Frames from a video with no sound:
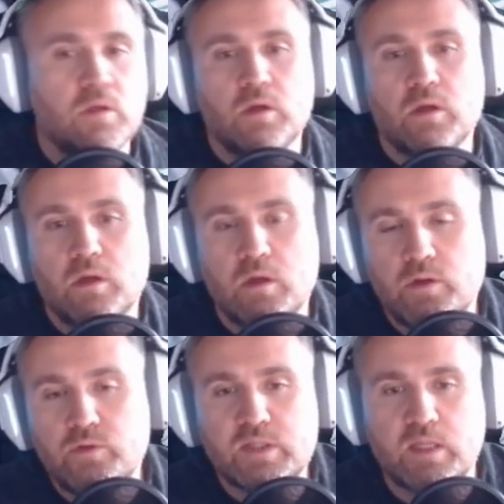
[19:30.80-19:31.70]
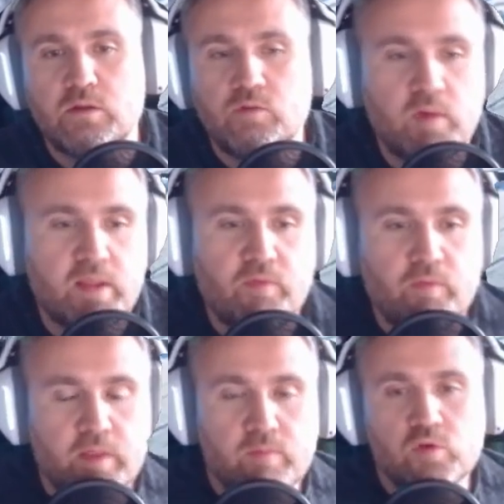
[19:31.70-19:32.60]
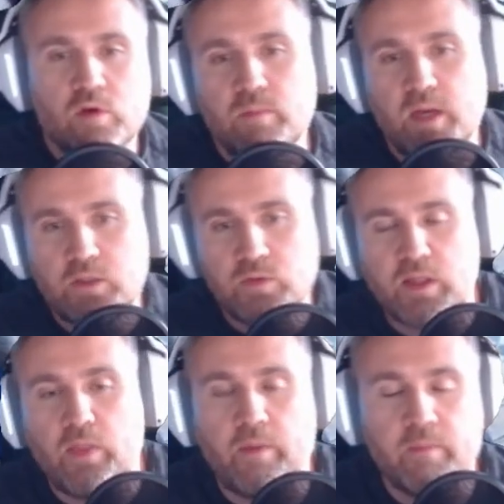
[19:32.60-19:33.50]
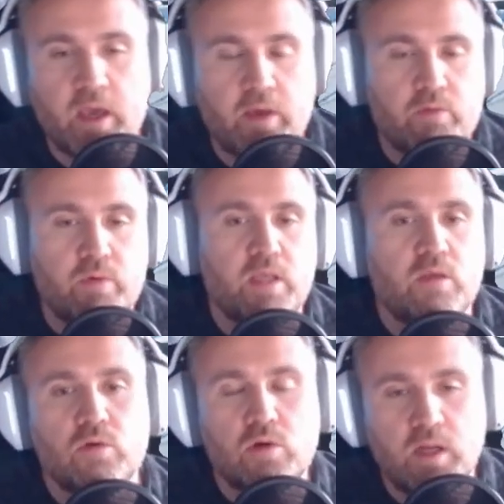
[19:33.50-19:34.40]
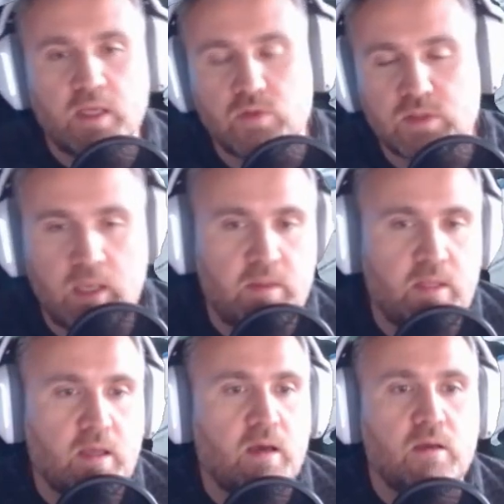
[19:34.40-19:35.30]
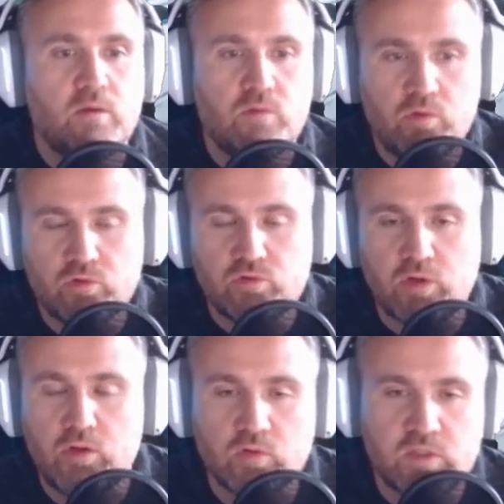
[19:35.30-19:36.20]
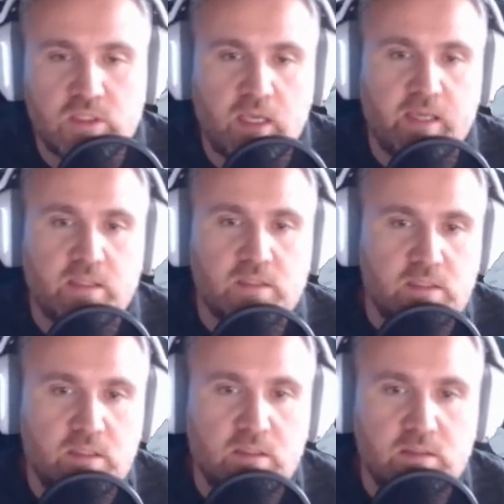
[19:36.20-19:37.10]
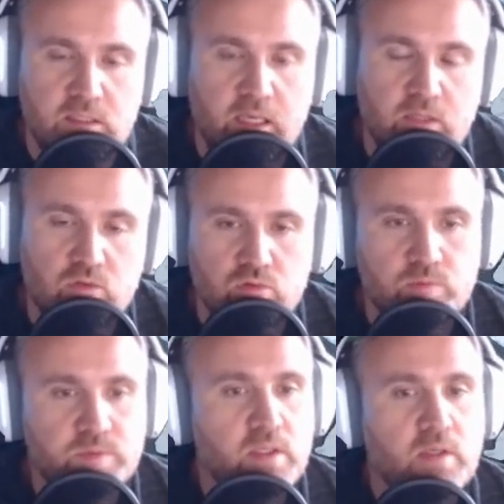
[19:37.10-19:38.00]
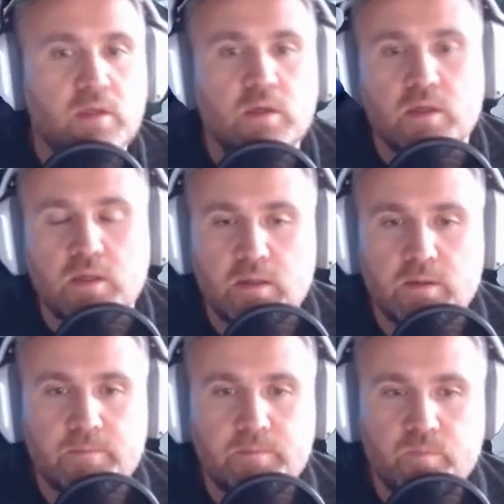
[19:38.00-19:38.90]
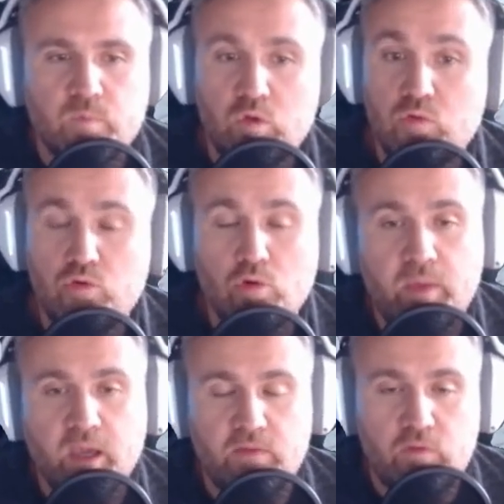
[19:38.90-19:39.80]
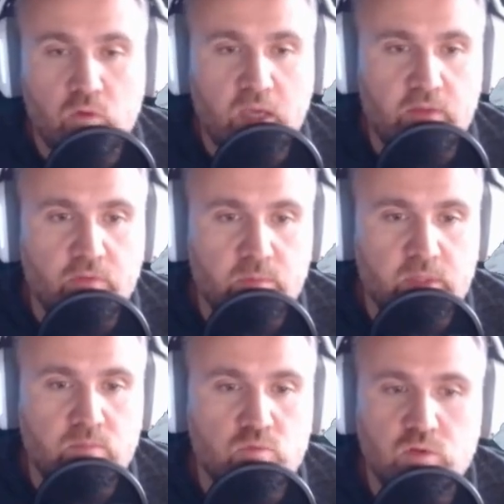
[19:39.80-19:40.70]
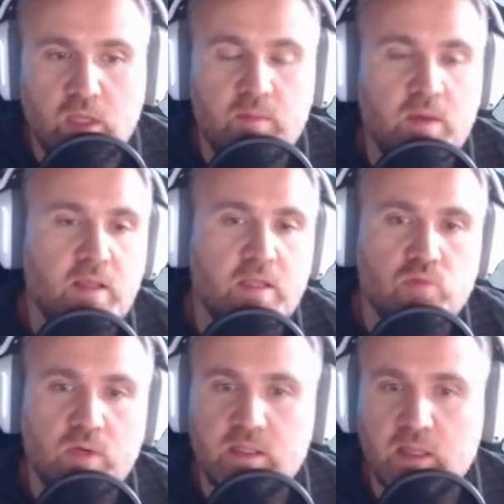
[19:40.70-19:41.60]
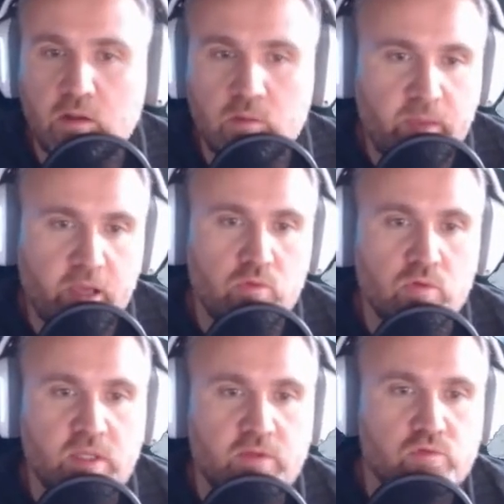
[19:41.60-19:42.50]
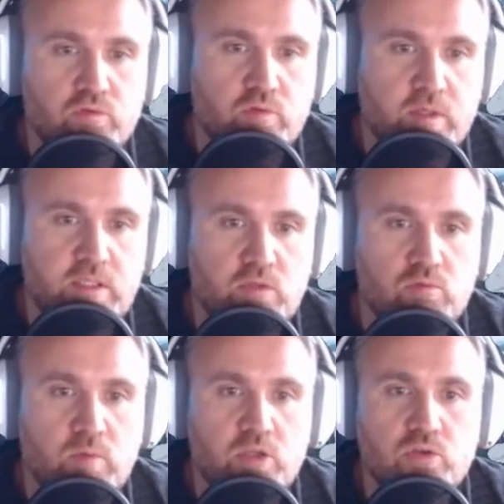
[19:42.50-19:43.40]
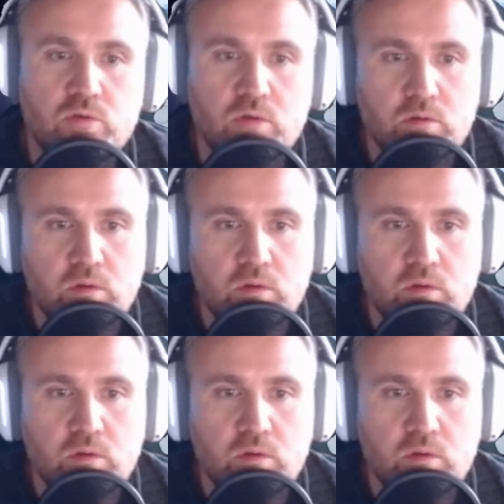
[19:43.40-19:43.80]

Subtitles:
you wait for them to come back, you send them gathering, you collect your stamina, you train your T8, T9 troops. You do your bear if you can from time to time, and that's really it. And on bear you don't have to stress it too much. You